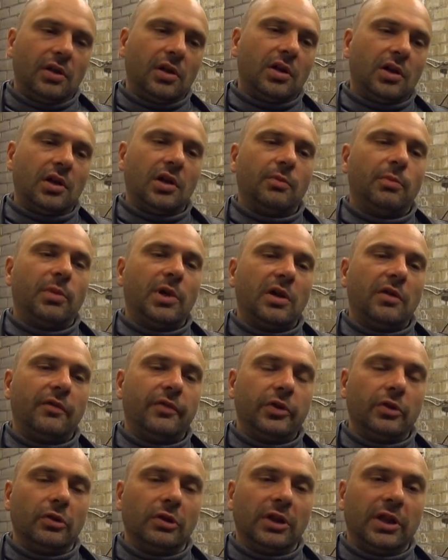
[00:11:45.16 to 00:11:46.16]

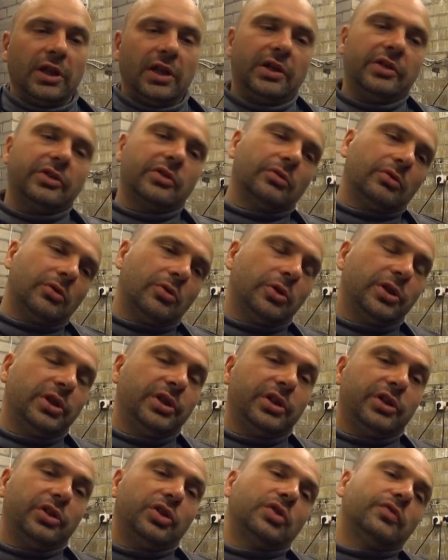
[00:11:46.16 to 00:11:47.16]
above your legs, so
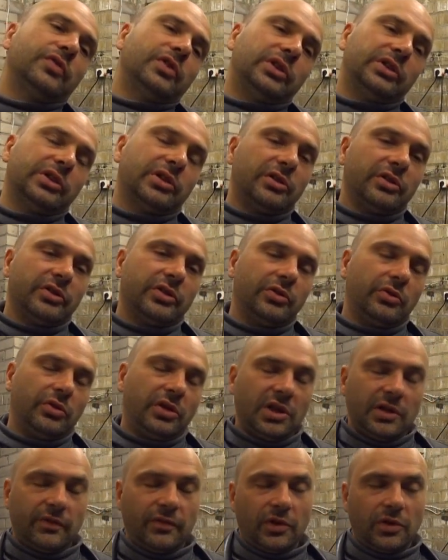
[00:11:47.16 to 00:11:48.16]
going into the turns you
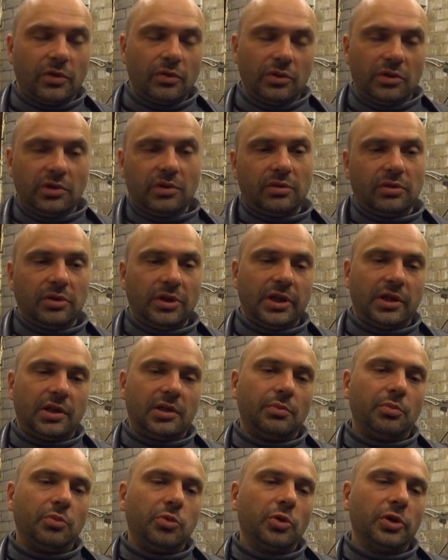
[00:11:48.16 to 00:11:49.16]
have a good, like,
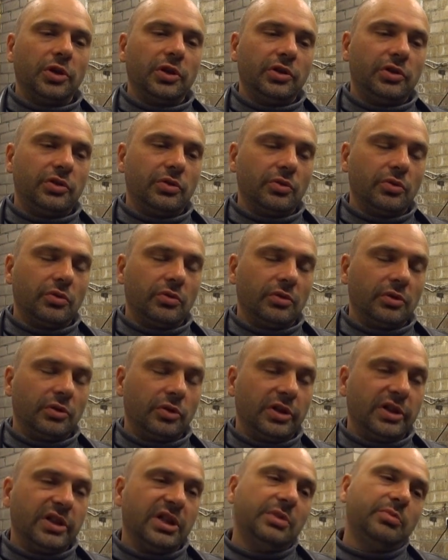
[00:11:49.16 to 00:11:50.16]
a point to
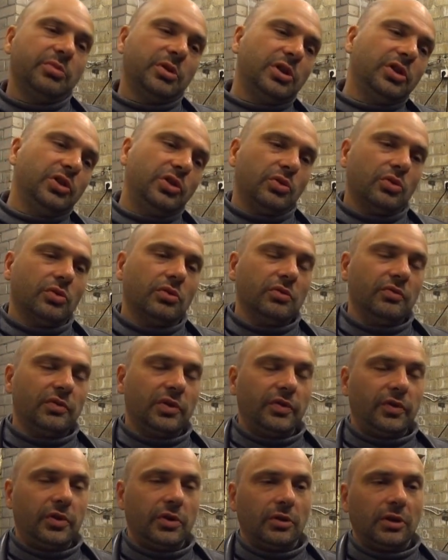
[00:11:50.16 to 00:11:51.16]
grip into
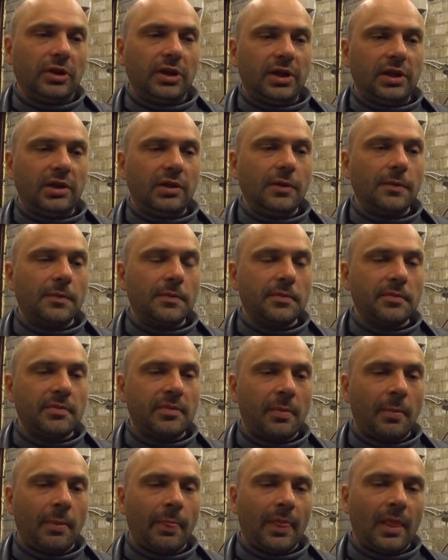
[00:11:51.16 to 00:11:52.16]
with your leg.
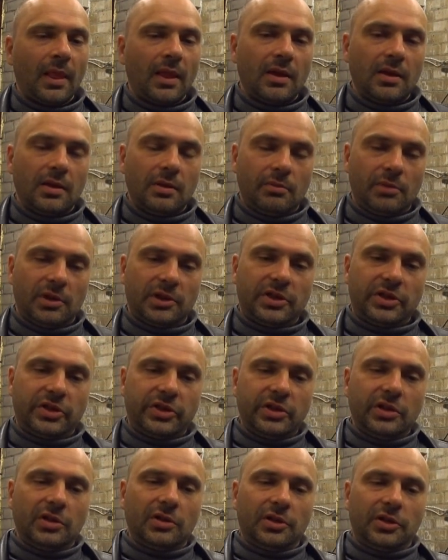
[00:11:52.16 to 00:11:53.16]
But
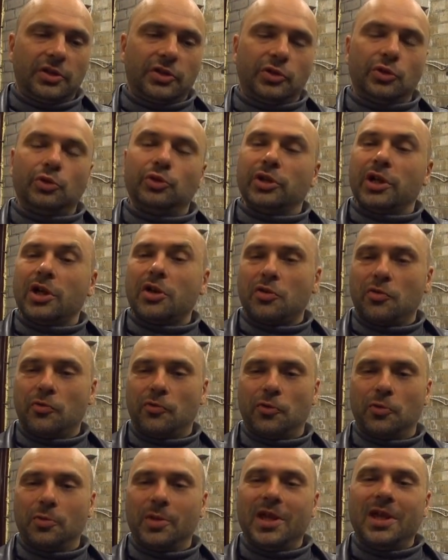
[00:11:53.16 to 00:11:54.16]
still, it's too narrow
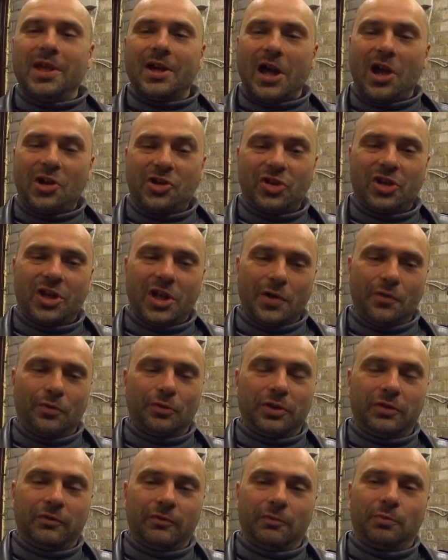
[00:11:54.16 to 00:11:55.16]
for me. Actually, I
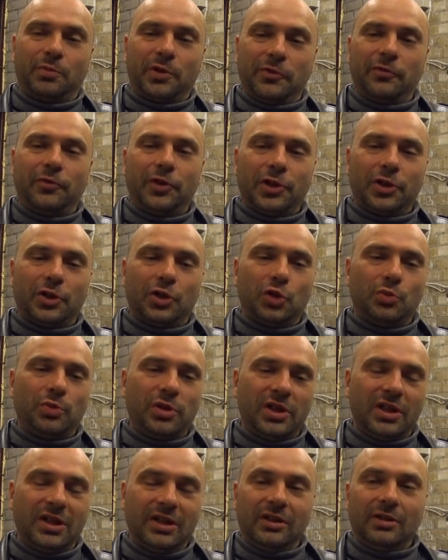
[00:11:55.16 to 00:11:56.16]
would prefer it to
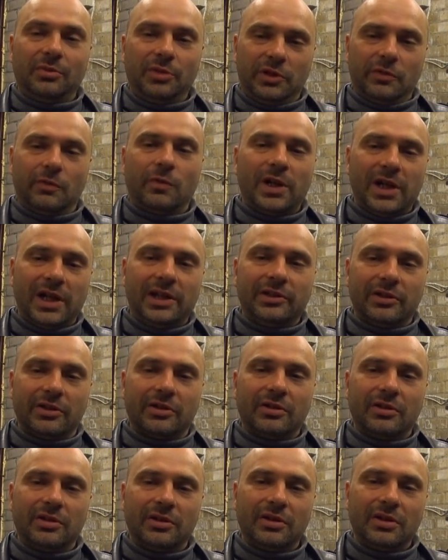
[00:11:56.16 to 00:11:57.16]
be a little bit
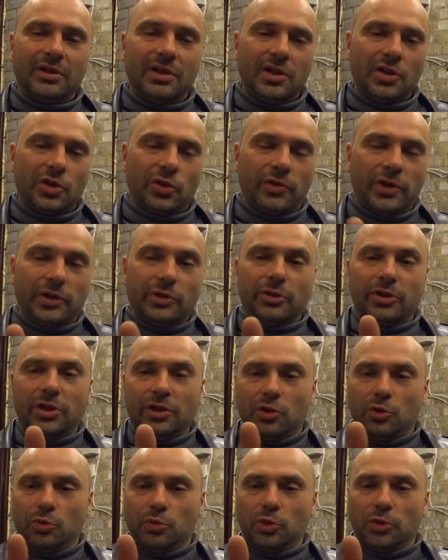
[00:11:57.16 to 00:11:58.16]
wider, so I don't
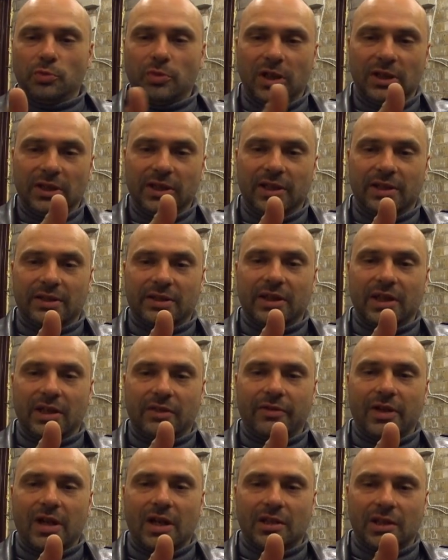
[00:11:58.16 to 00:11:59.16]
need to put my legs
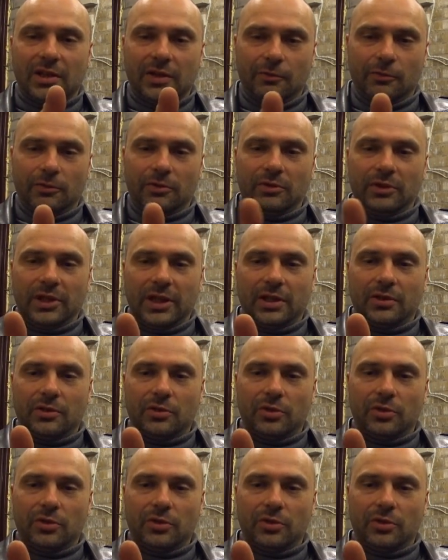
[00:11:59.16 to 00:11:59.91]
like that. I would like